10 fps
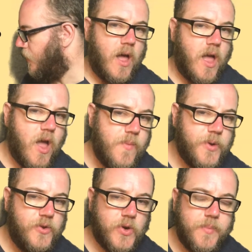I hope you
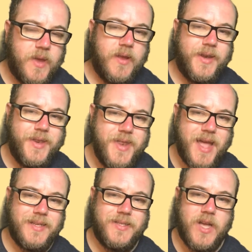join me
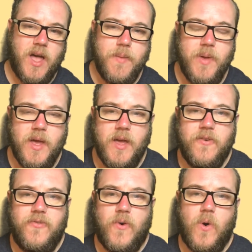next time
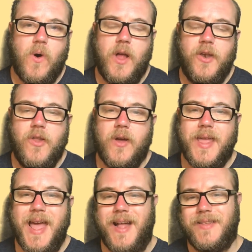for a look
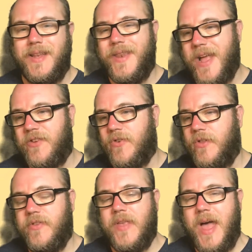at
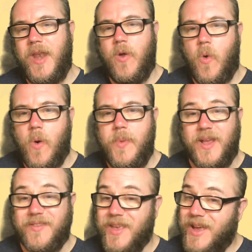electrons and orbits.